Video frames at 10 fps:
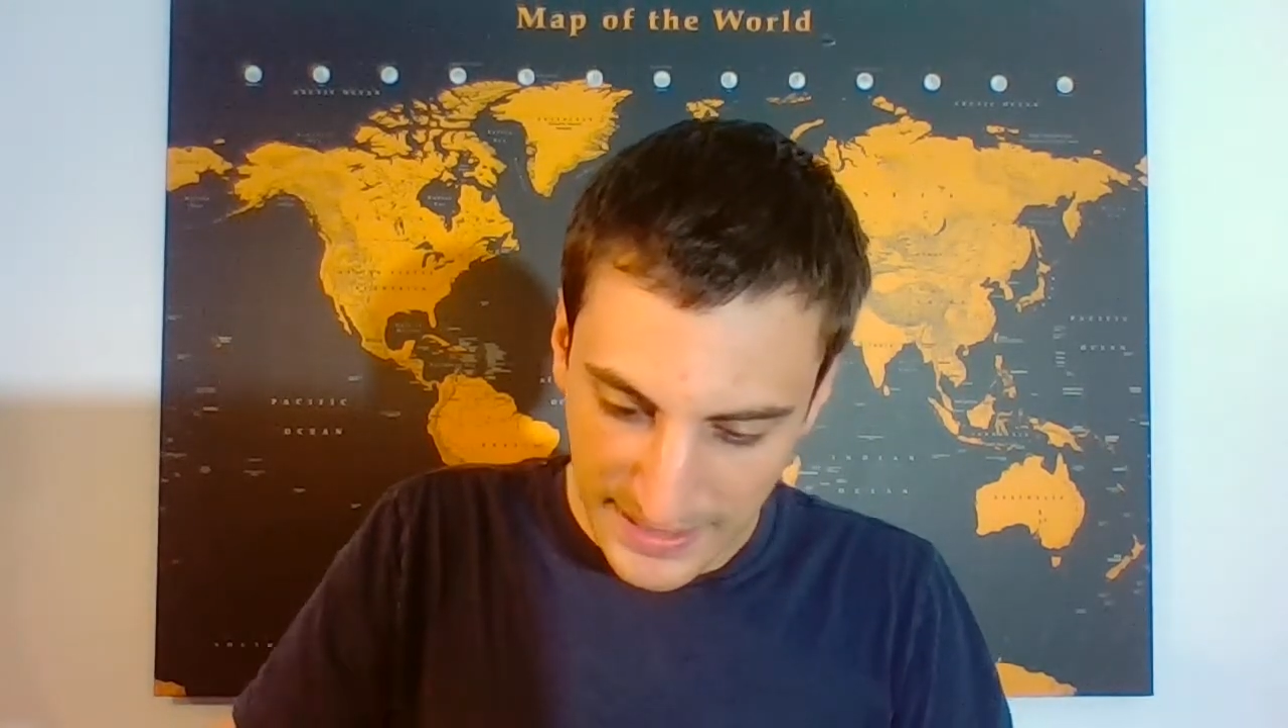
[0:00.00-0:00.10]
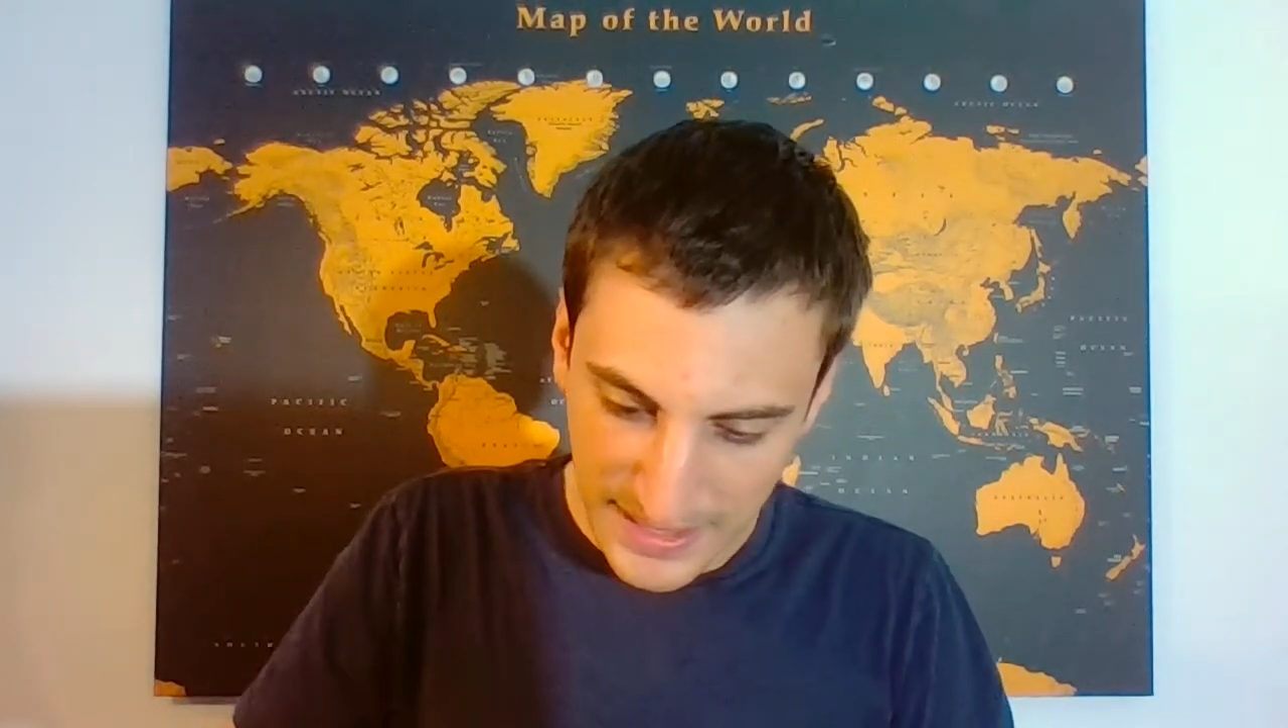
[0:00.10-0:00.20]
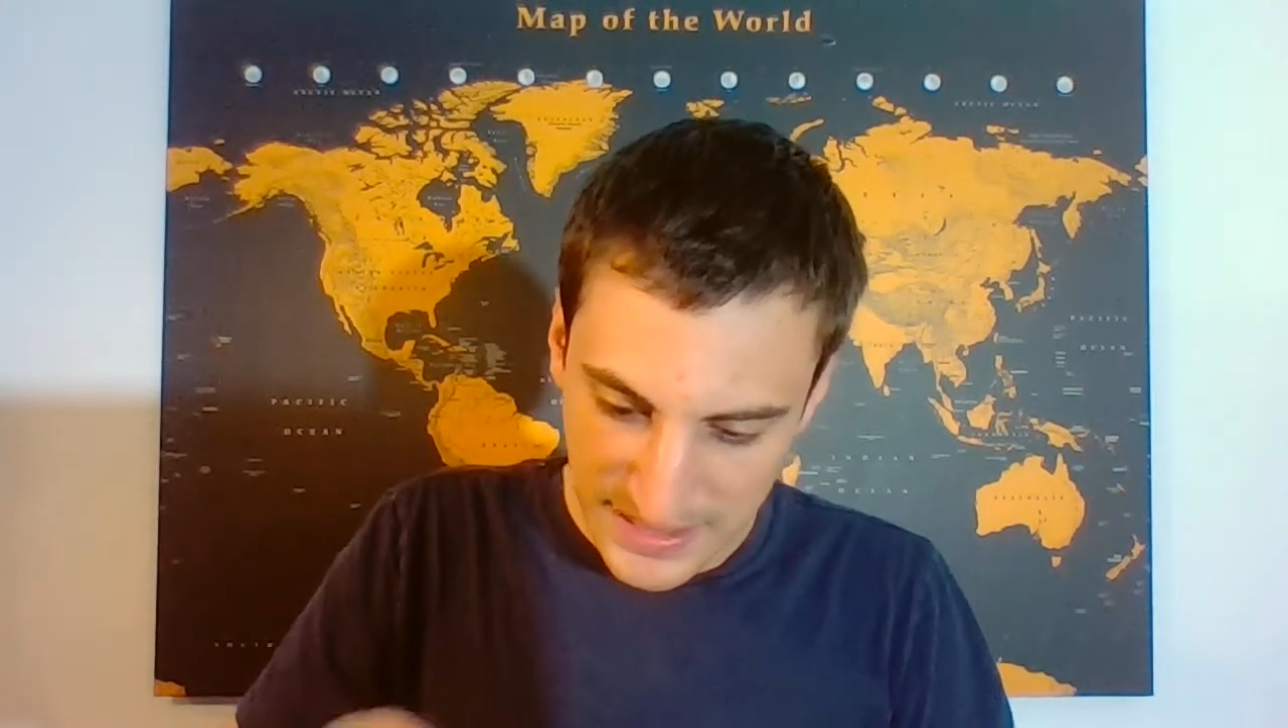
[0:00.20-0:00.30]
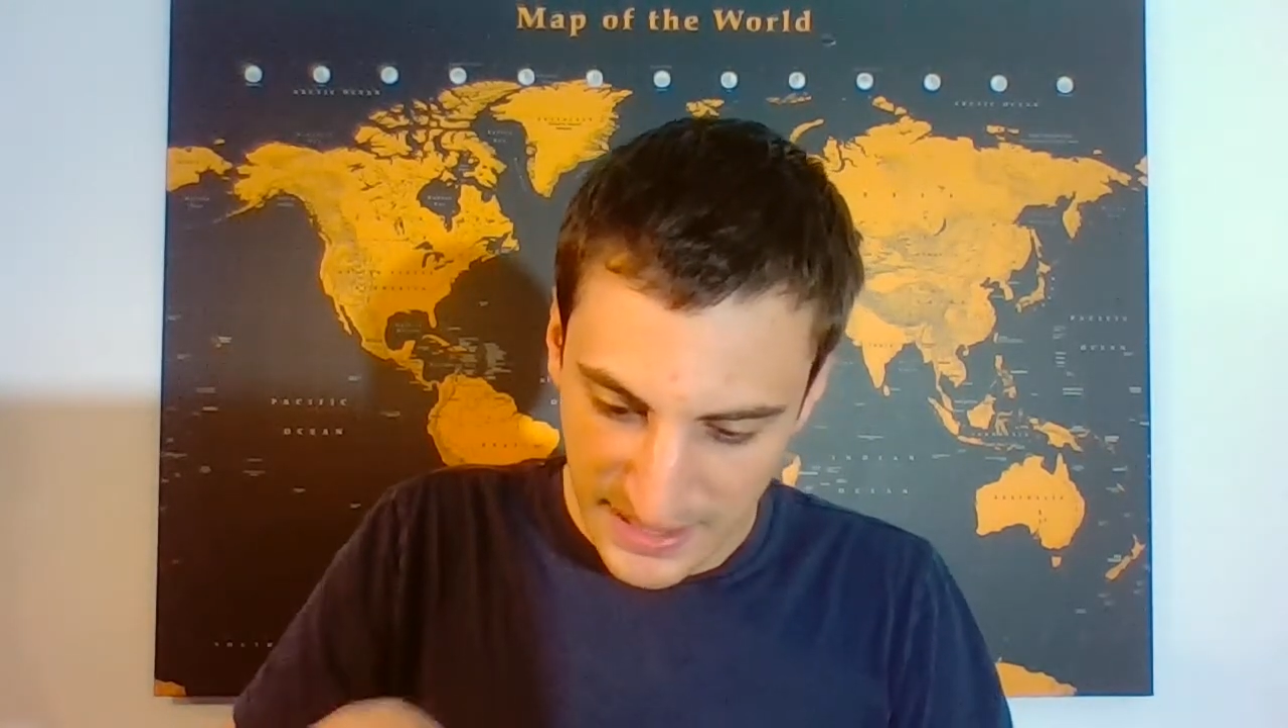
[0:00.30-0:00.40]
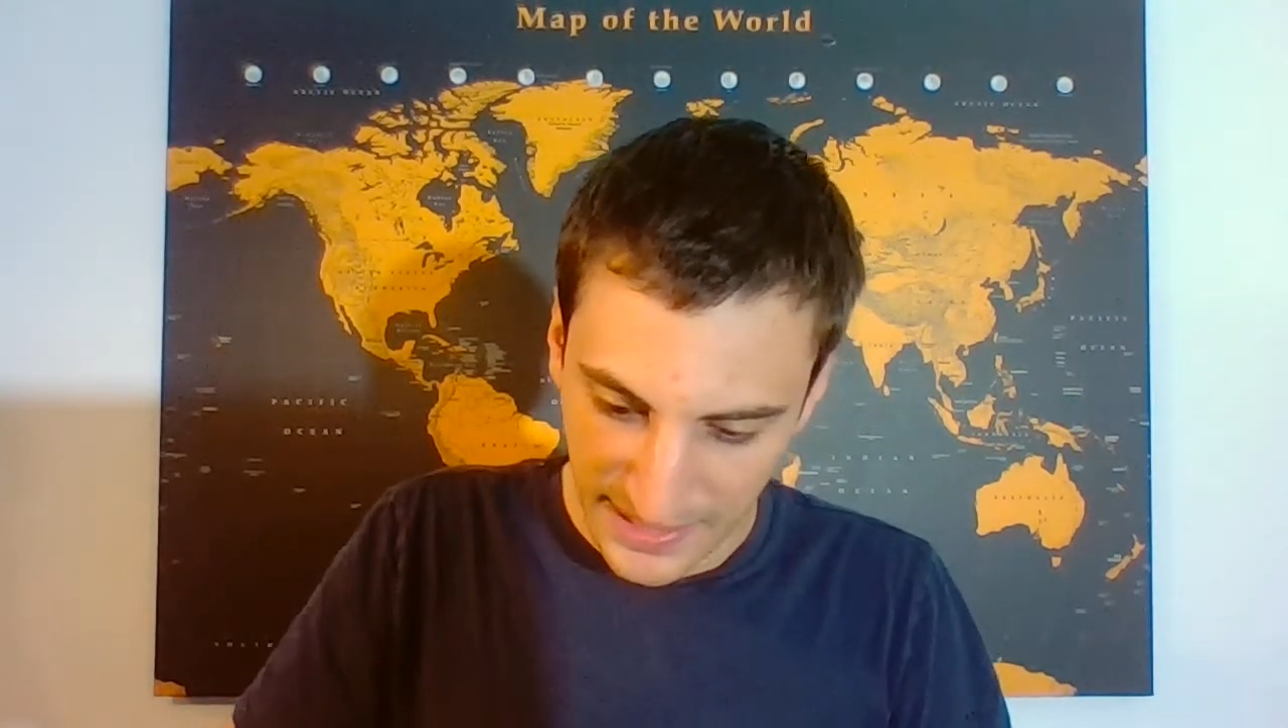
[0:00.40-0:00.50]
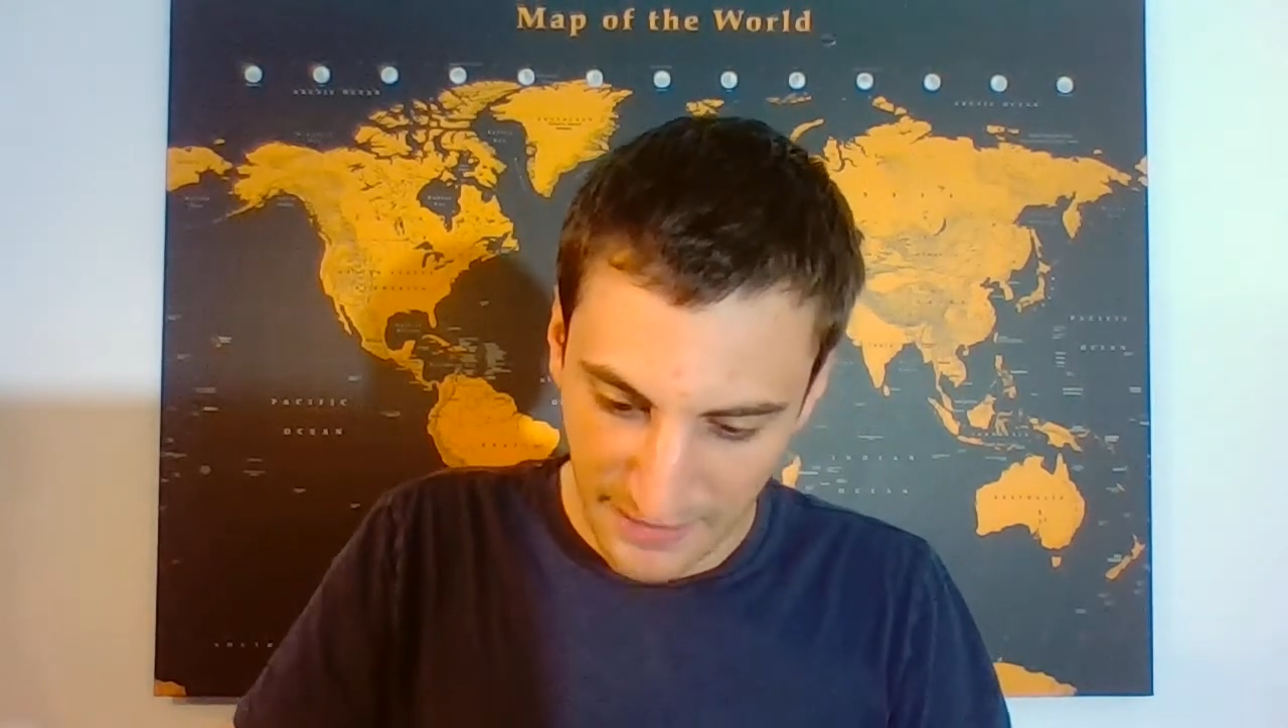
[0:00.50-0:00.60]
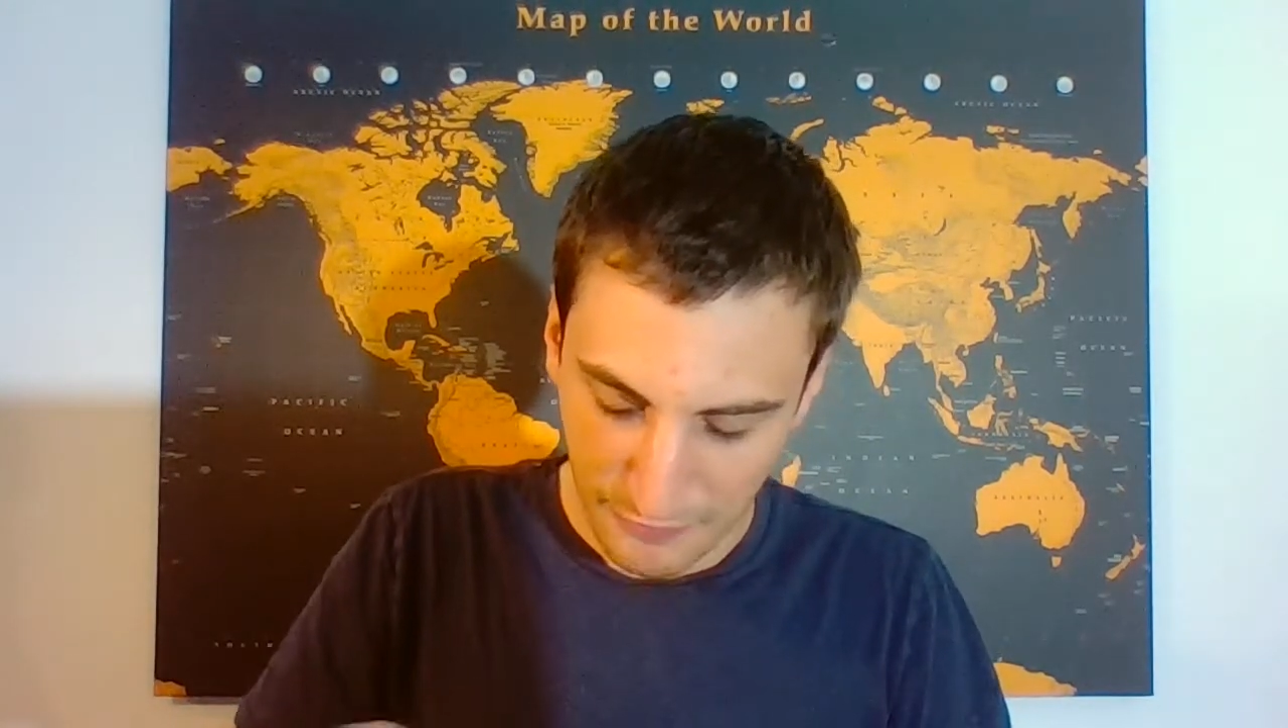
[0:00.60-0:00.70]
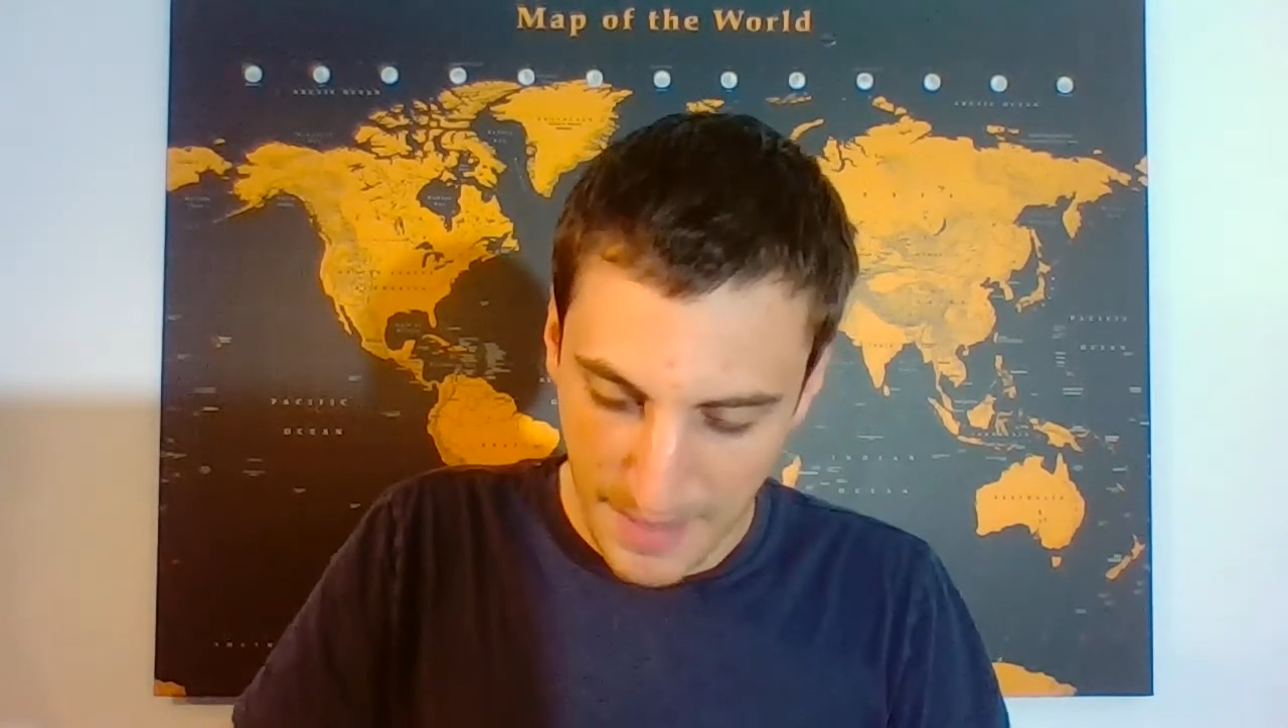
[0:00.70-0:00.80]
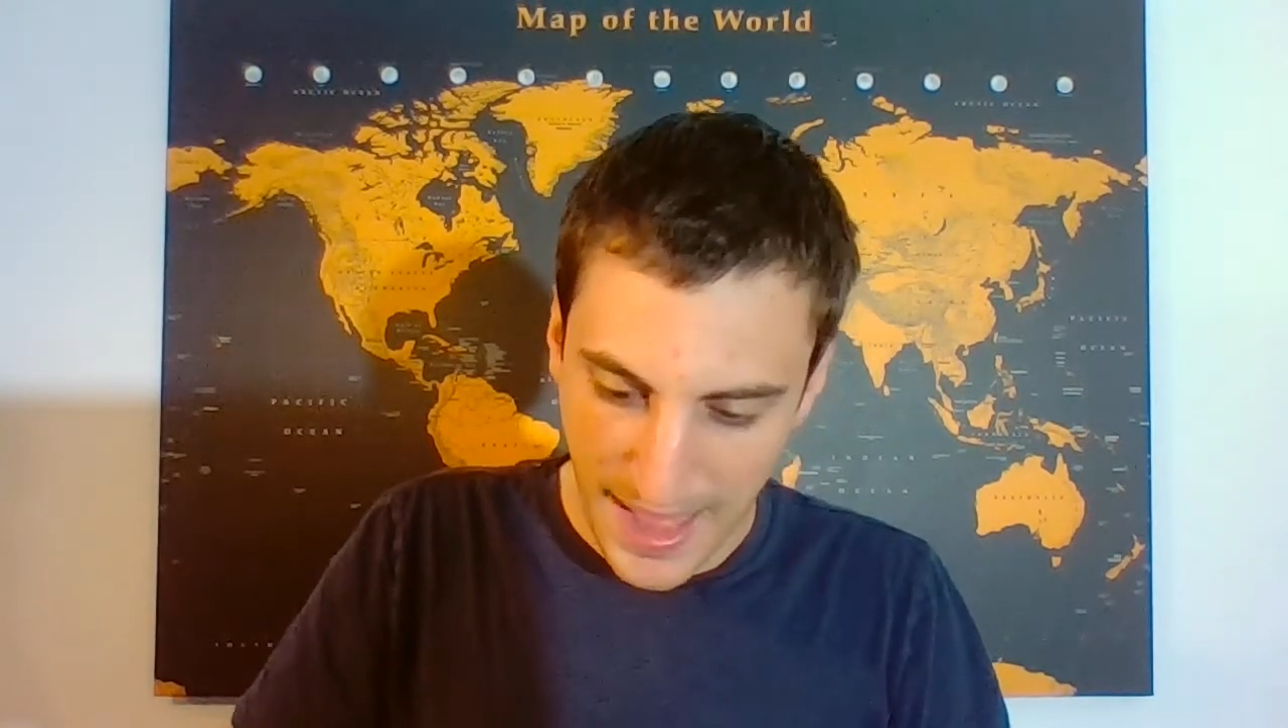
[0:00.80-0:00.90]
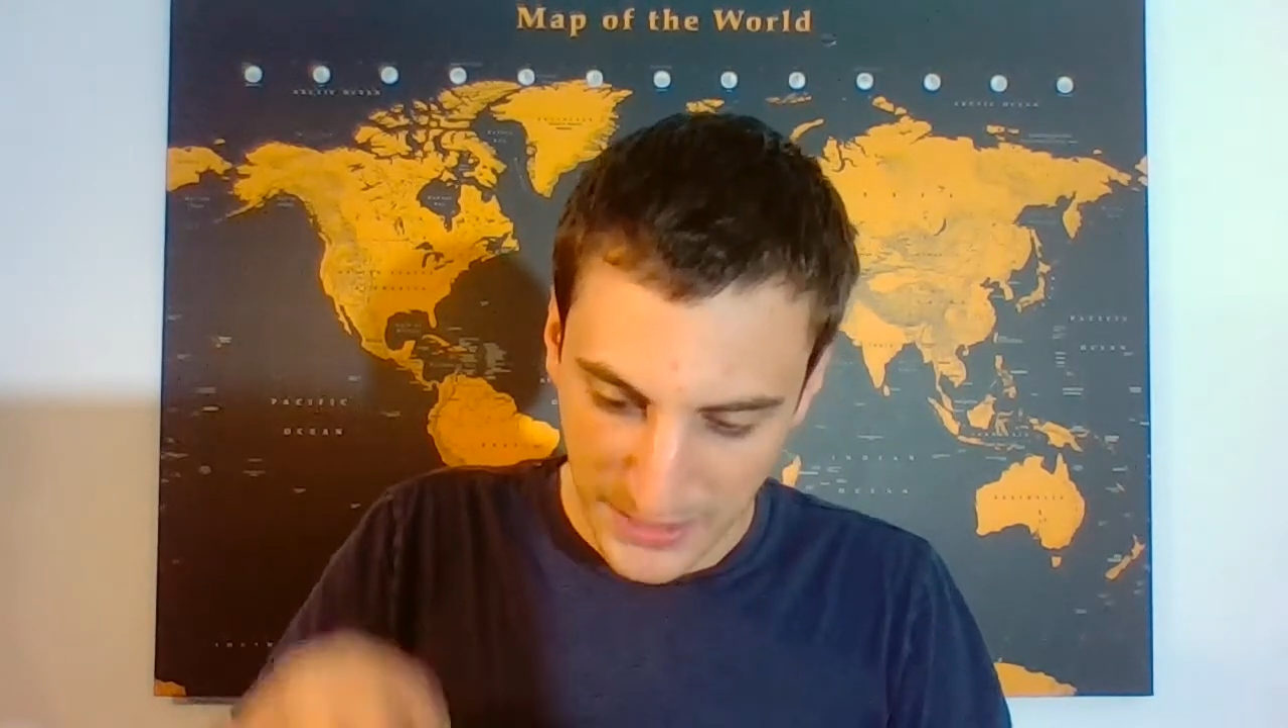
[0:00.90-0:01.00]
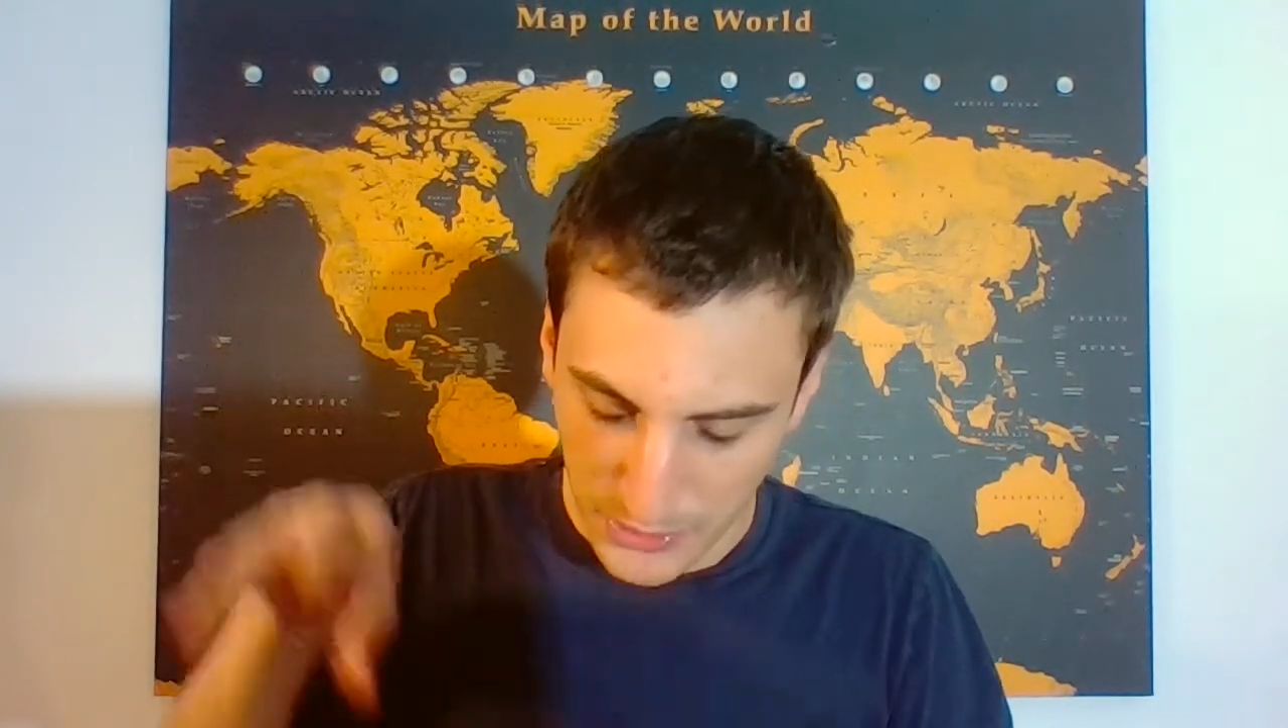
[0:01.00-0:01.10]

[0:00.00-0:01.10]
is the left mad?